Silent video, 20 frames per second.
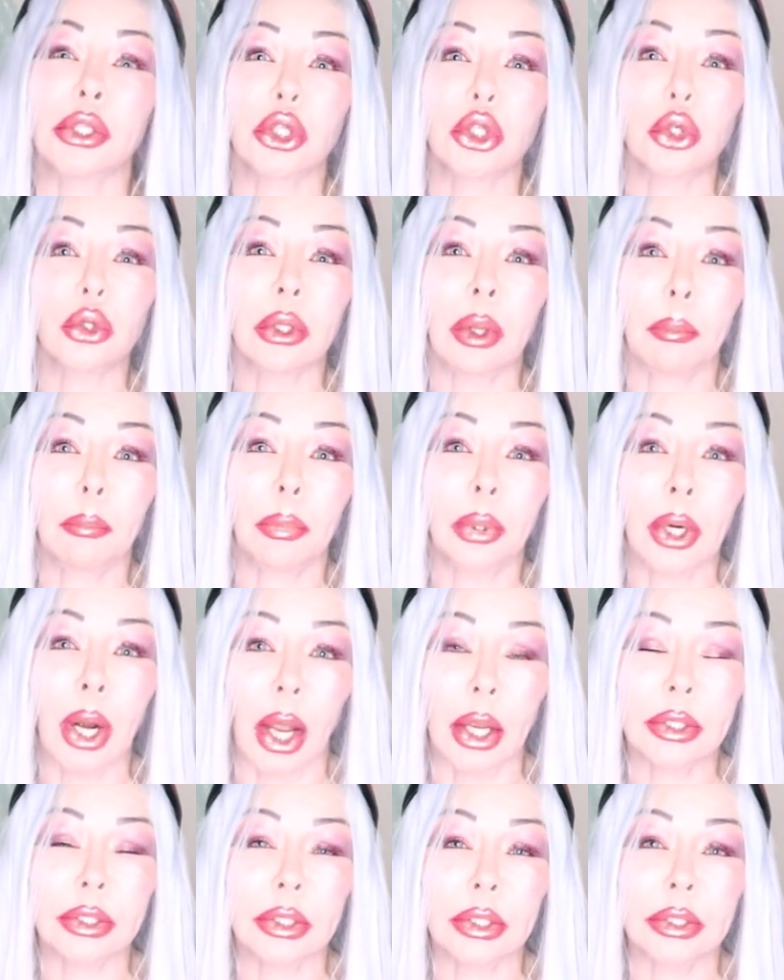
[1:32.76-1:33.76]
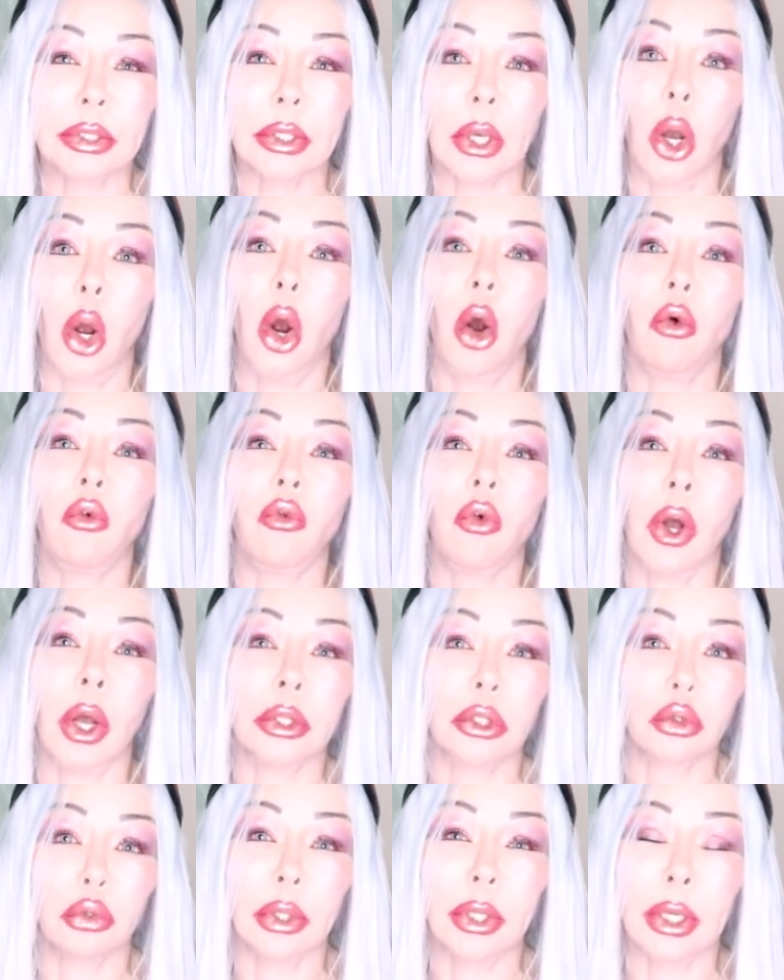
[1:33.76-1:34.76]
through the practice of
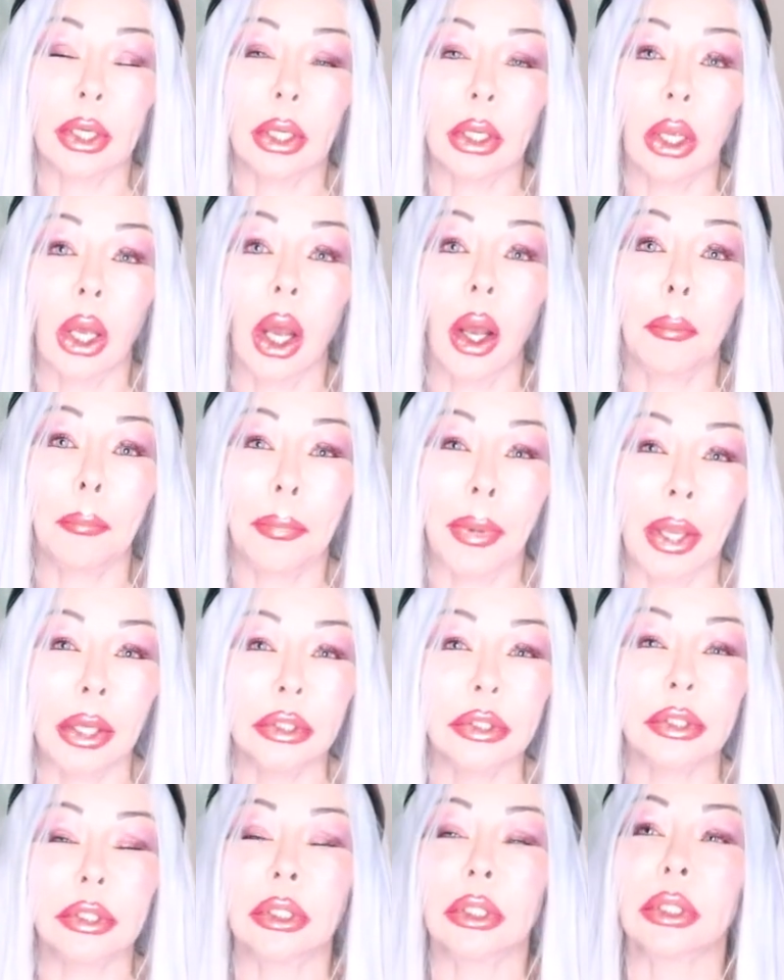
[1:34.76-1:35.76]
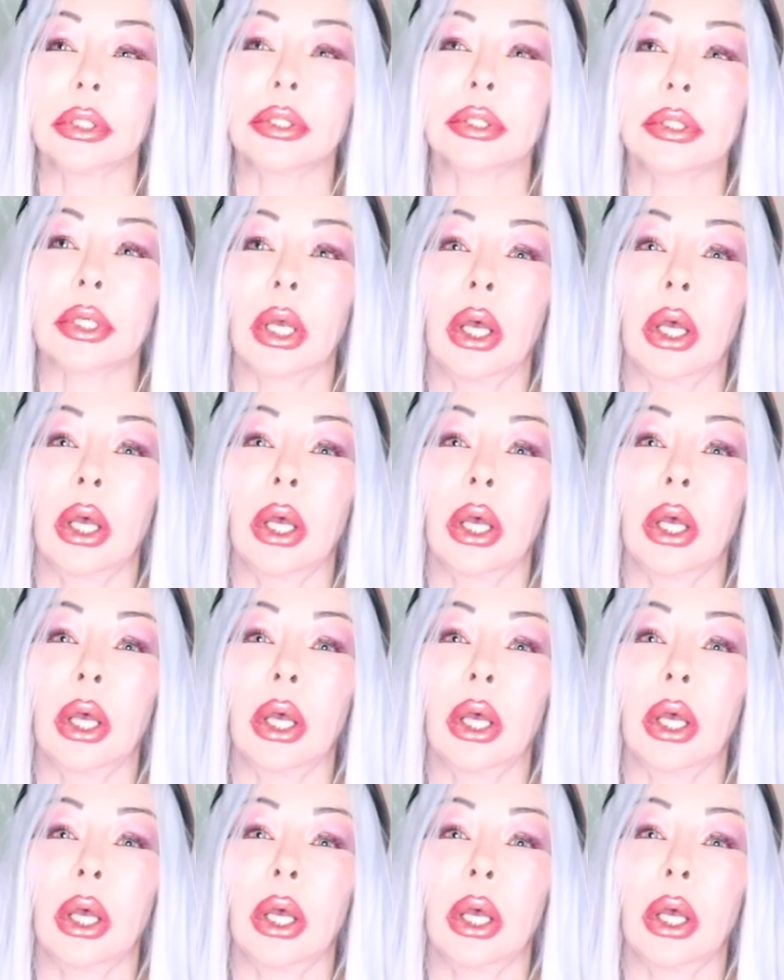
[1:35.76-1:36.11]
treating patients.